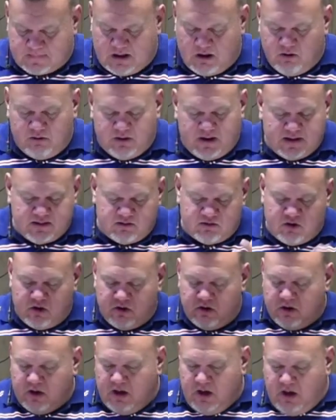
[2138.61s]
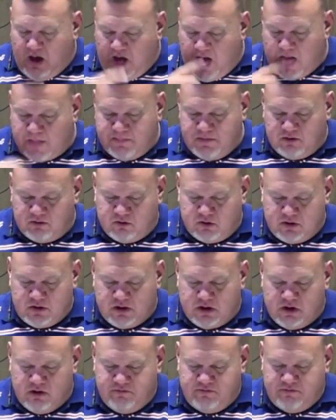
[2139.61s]
All right, so I'm not going to
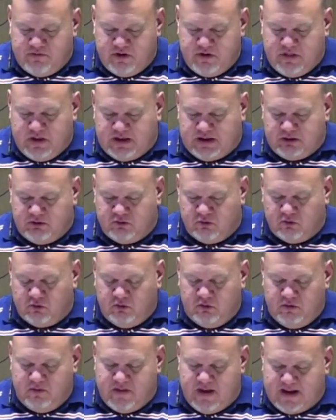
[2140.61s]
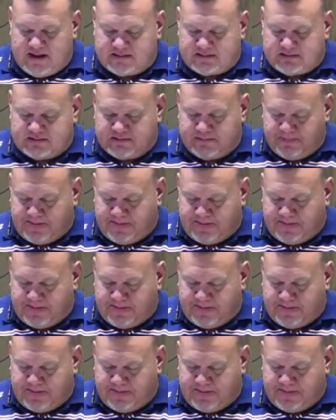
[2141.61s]
go further into all of that.